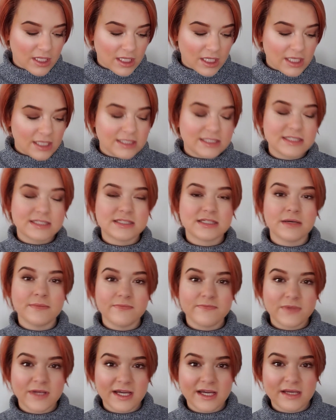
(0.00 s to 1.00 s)
It's
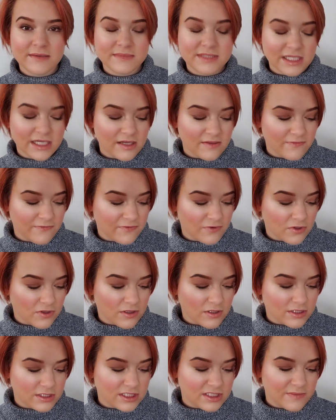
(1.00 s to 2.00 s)
sometimes
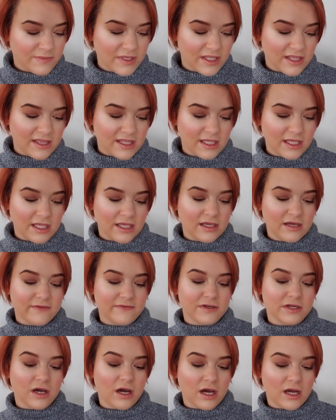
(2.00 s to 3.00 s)
helpful to be thinking of
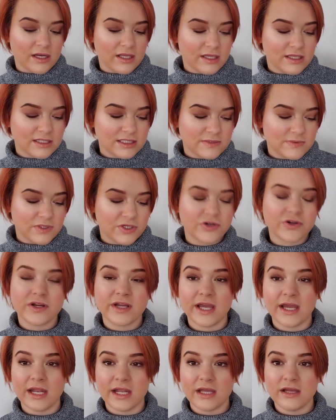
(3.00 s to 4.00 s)
an audience when
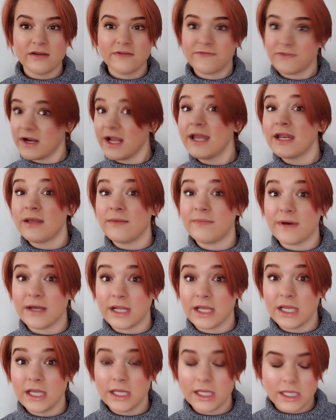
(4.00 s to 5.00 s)
creating for
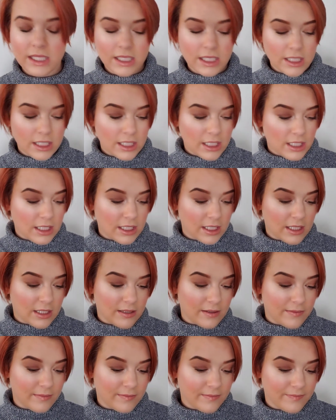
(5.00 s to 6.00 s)
anybody.
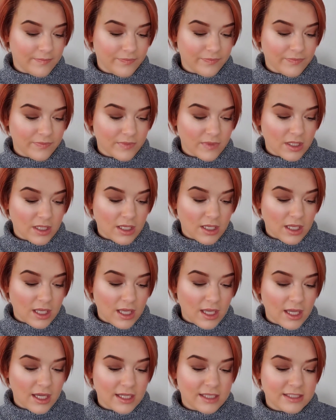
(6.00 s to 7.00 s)
And
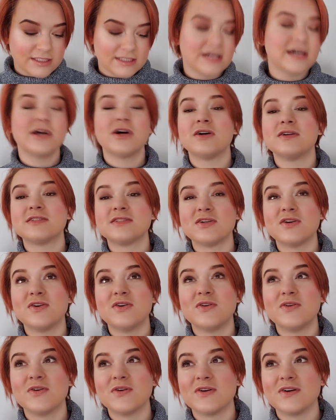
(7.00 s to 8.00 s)
I
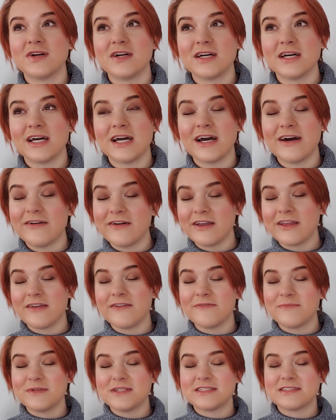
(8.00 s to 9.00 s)
also
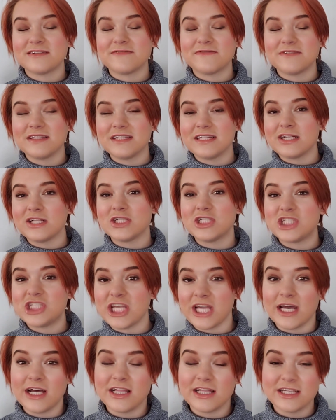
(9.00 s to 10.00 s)
give myself a little
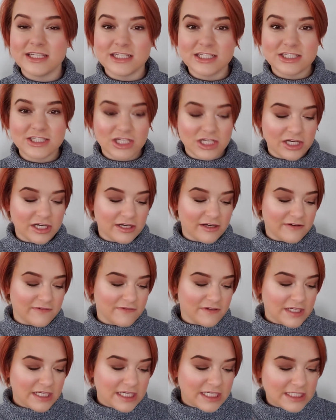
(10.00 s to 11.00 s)
challenge of
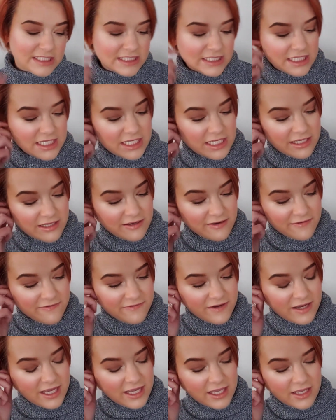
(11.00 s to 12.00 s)
seeing if
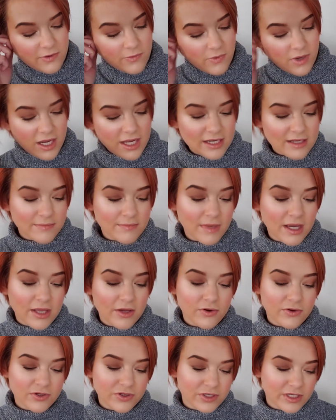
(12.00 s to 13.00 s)
I can widen my
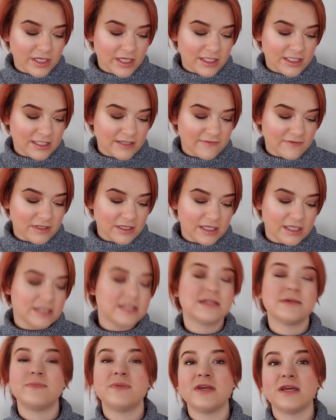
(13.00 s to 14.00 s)
own creativity
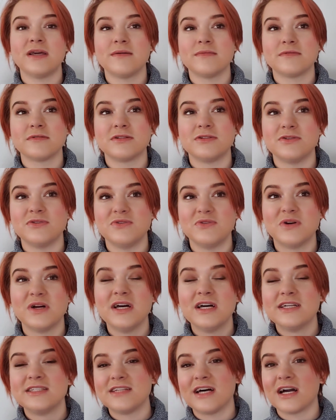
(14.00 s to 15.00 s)
to be able to
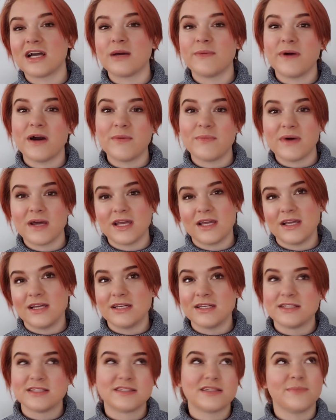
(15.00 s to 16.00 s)
talk about
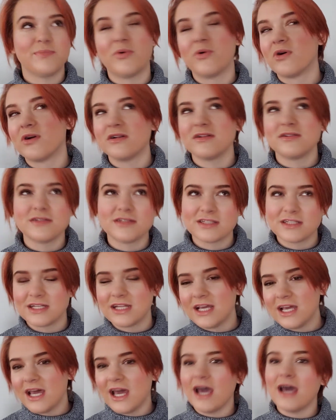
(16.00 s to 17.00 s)
my support and
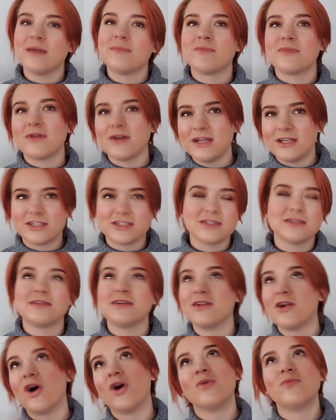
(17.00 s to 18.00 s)
admiration
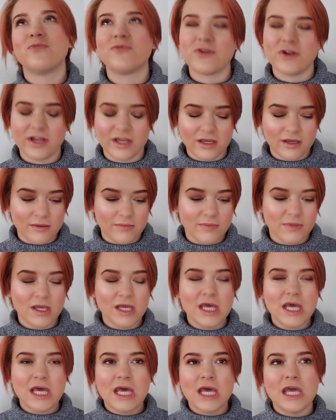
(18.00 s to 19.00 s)
and hope for him
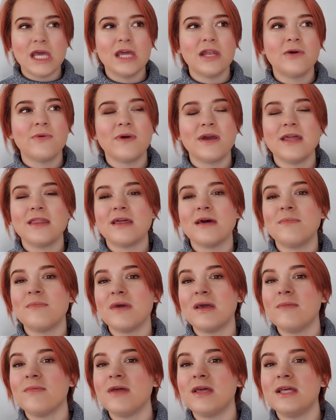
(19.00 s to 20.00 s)
in a way that
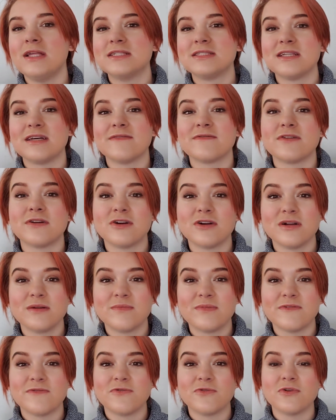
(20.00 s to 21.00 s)
maybe he's never heard
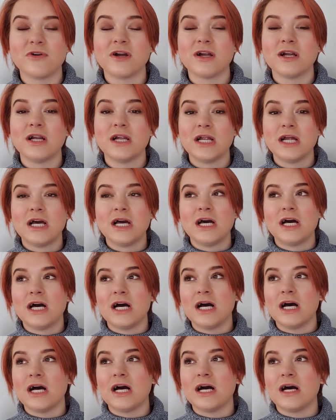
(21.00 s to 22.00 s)
before.
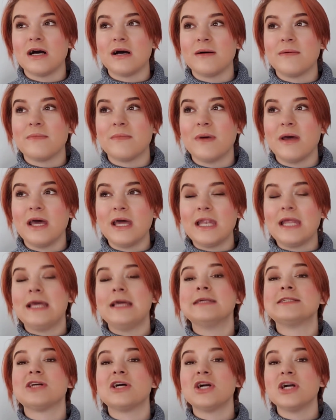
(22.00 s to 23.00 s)
And
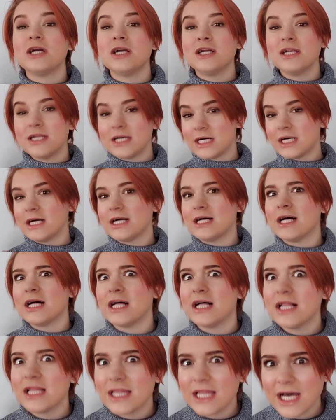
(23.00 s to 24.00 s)
he's heard
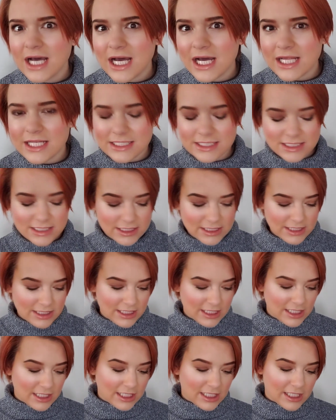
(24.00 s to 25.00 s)
a lot.
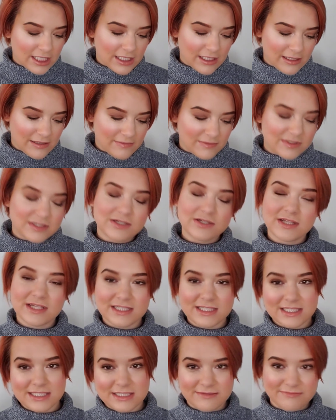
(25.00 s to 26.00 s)
So
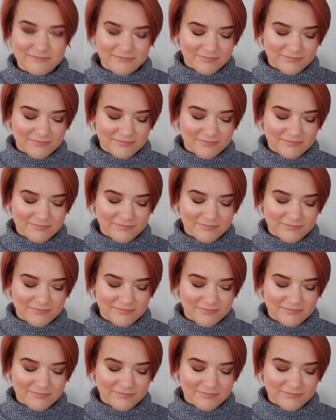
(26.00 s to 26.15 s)
that's